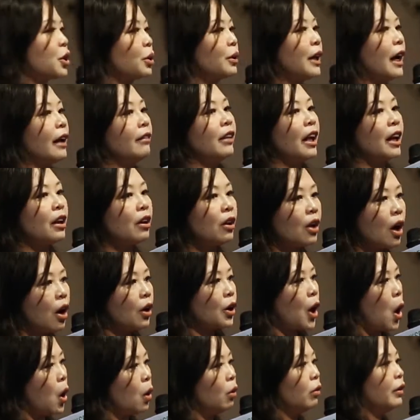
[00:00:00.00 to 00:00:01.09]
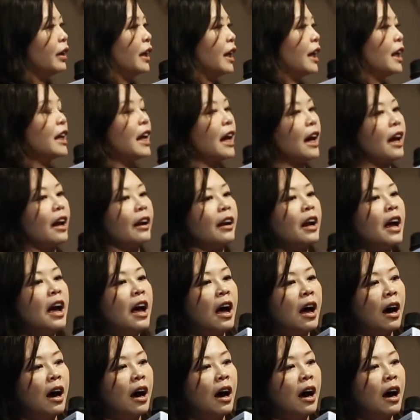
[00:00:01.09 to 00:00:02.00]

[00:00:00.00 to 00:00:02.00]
so that they not only can